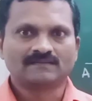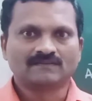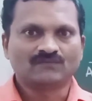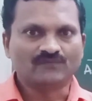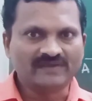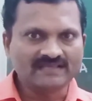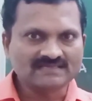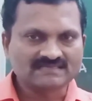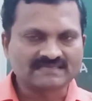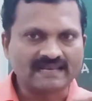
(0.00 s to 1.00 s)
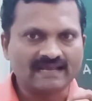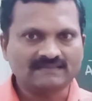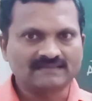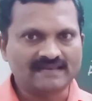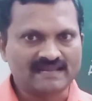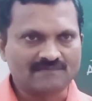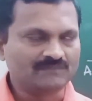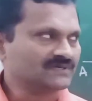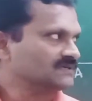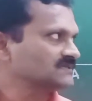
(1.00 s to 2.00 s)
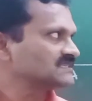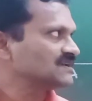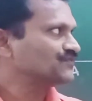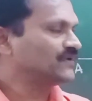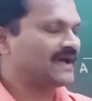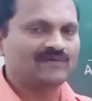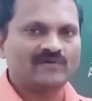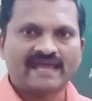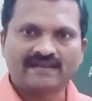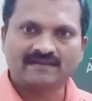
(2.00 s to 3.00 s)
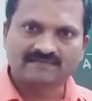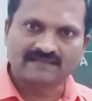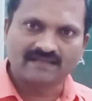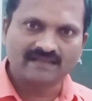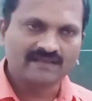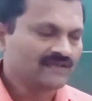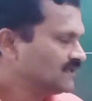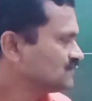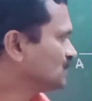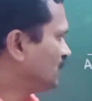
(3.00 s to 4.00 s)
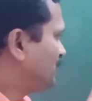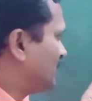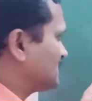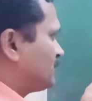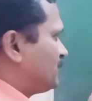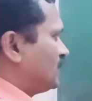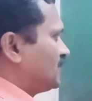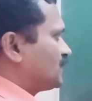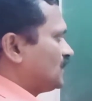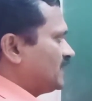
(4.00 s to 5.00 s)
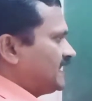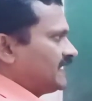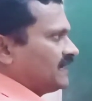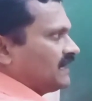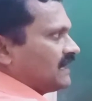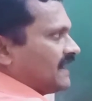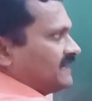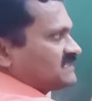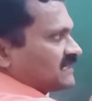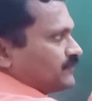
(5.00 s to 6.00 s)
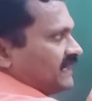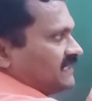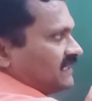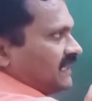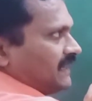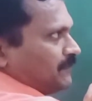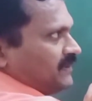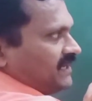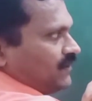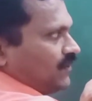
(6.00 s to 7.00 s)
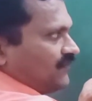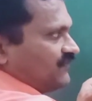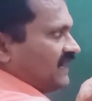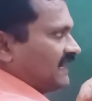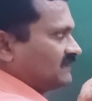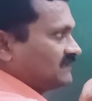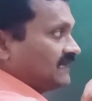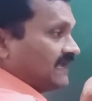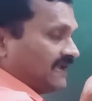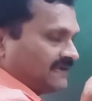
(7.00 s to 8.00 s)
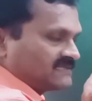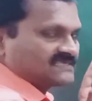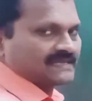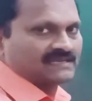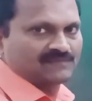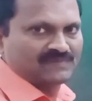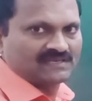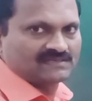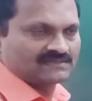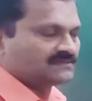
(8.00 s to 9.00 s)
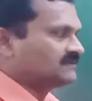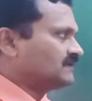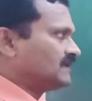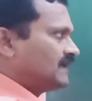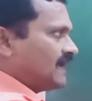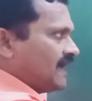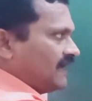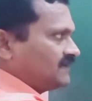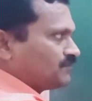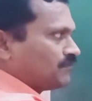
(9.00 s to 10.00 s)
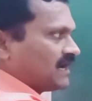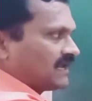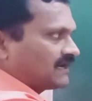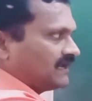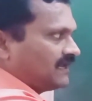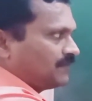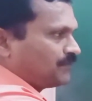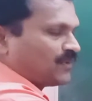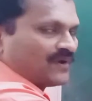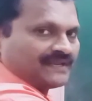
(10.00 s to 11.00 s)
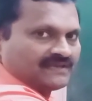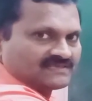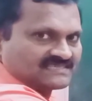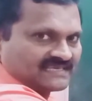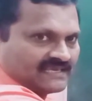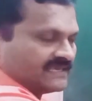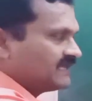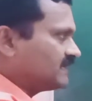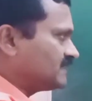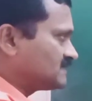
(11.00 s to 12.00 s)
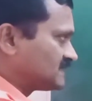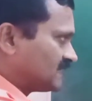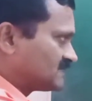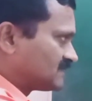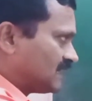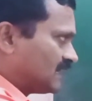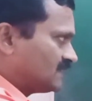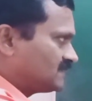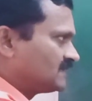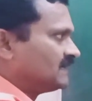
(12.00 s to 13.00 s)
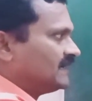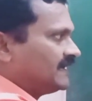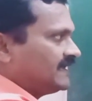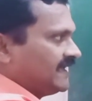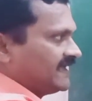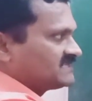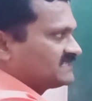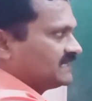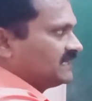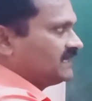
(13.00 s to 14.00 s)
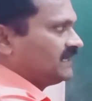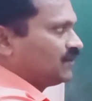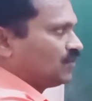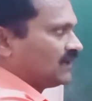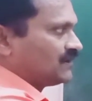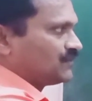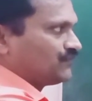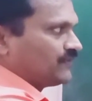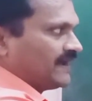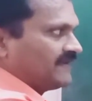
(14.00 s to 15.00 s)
We select the numbers 5 and 3. So, first of all, draw a line segment AB of length 8 centimeter and mark a point C such that AC equal to 5